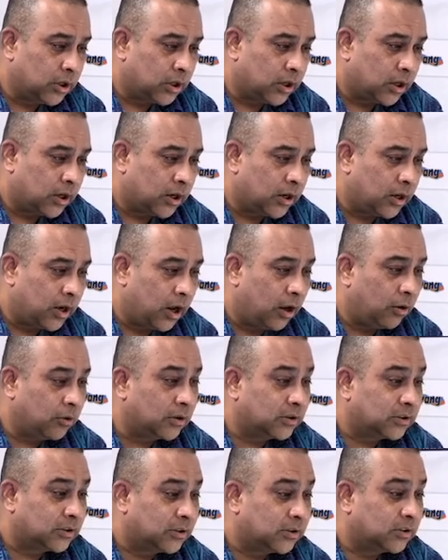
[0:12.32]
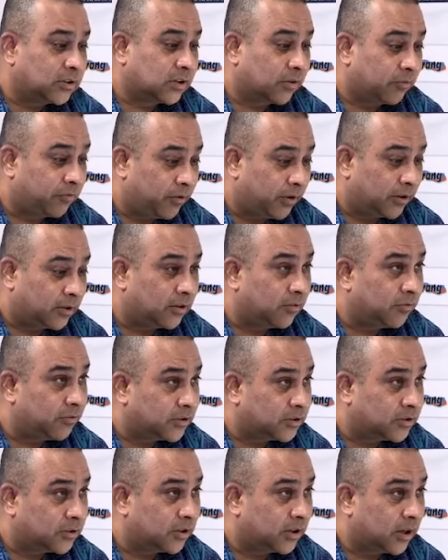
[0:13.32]
And how does this affect
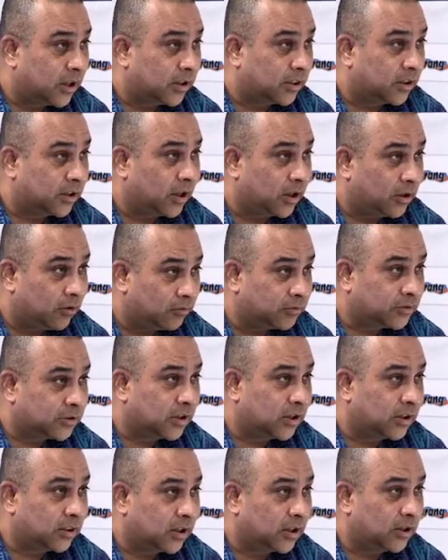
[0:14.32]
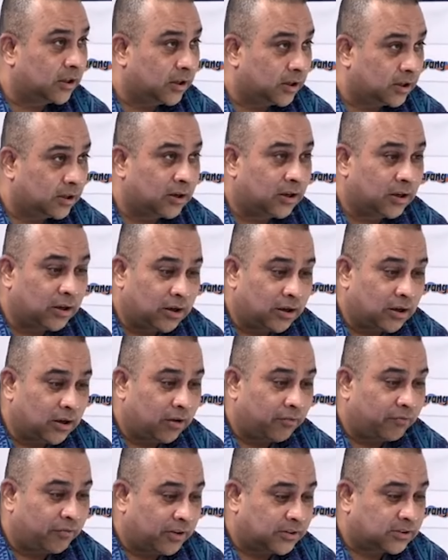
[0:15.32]
efficient healthcare? You said that
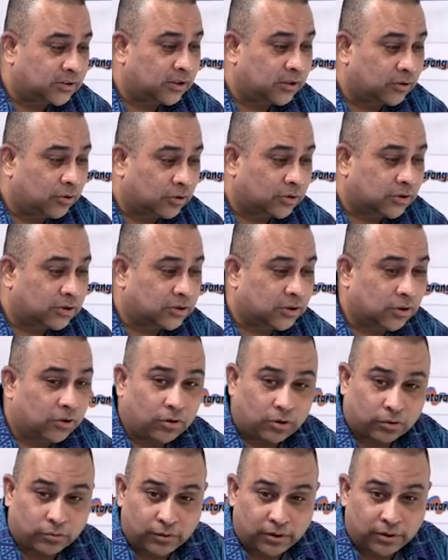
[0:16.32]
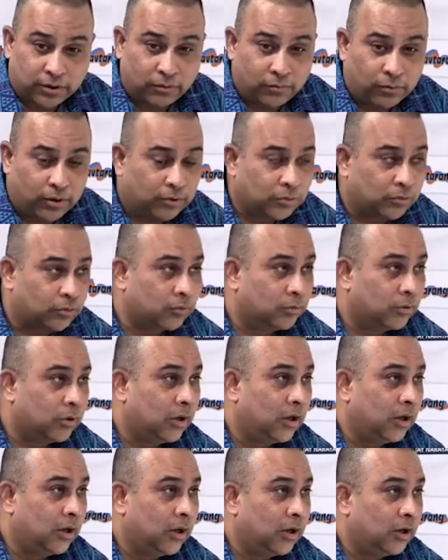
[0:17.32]
affects the doctors a lot when they want to
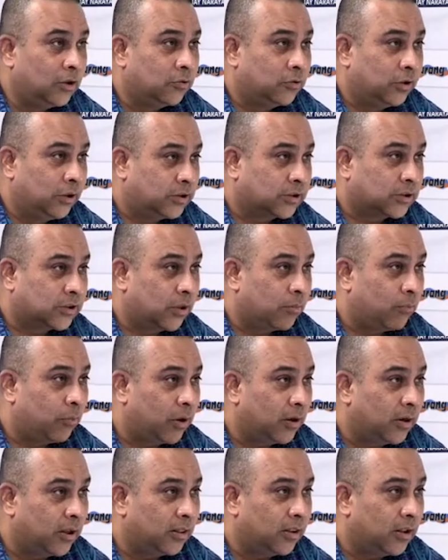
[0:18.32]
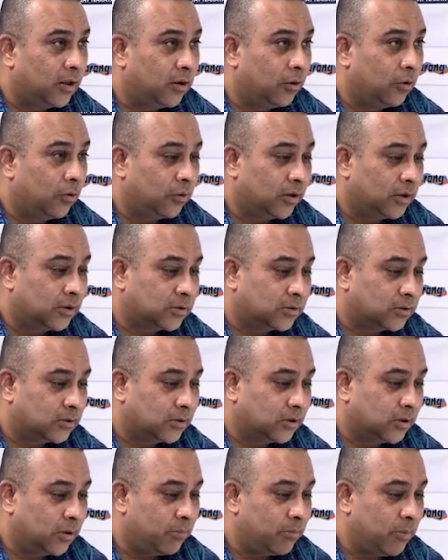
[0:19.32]
treat someone and they know
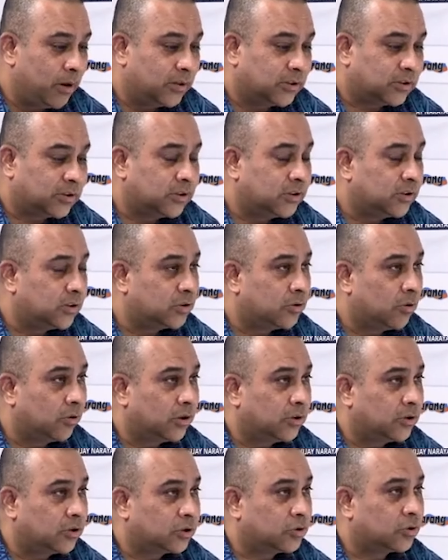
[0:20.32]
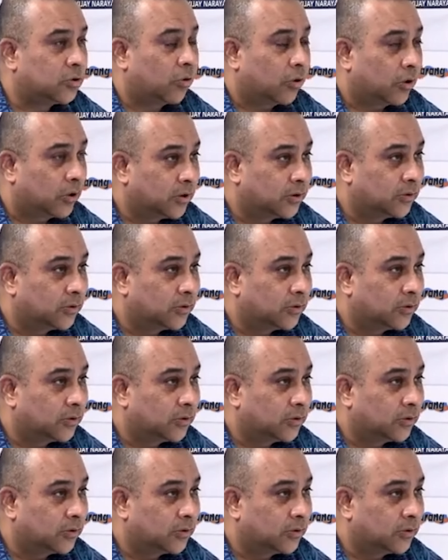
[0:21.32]
the medicine is not in stock.